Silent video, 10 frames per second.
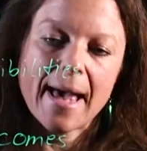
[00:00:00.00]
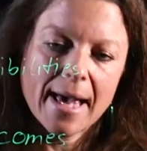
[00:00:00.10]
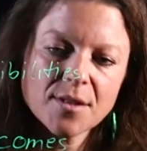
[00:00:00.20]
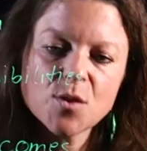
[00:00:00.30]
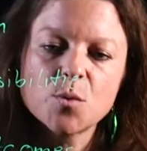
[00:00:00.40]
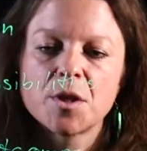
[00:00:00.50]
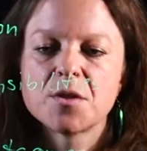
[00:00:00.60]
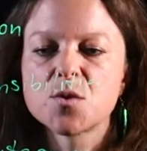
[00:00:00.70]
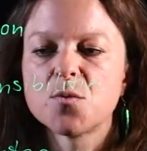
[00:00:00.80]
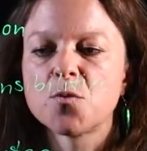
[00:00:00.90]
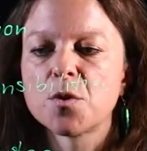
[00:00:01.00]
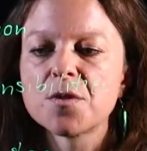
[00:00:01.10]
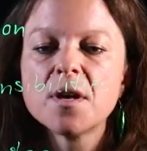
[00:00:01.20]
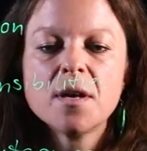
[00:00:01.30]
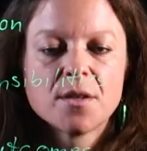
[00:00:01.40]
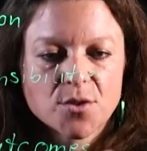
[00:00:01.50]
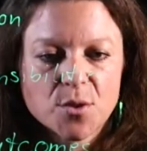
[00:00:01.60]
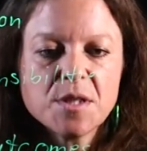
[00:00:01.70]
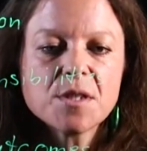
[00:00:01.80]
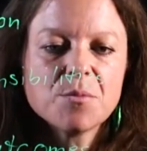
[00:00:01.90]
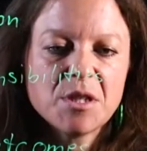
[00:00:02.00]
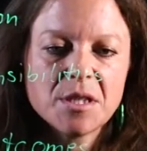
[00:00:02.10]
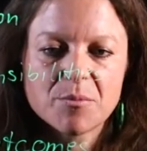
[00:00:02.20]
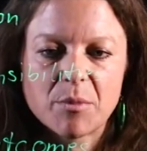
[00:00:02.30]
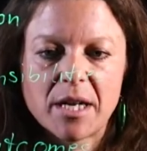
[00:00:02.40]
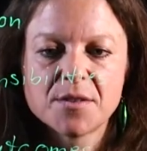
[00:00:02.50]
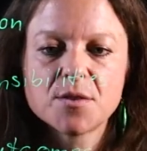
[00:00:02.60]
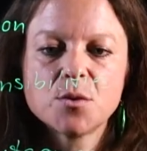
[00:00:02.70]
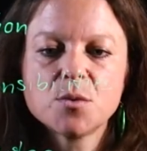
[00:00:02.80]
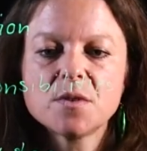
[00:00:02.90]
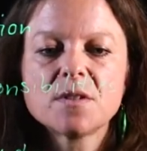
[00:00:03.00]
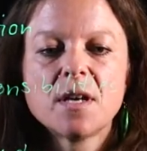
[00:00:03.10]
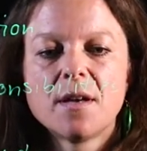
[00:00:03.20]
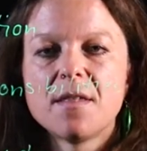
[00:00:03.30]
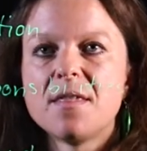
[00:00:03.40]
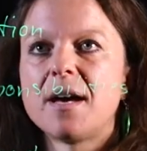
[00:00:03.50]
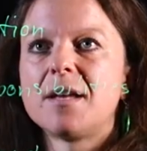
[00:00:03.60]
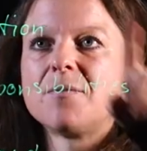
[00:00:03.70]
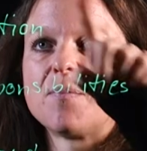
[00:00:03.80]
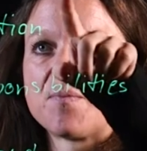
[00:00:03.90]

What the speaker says: And so on and so forth. So intermediate milestones that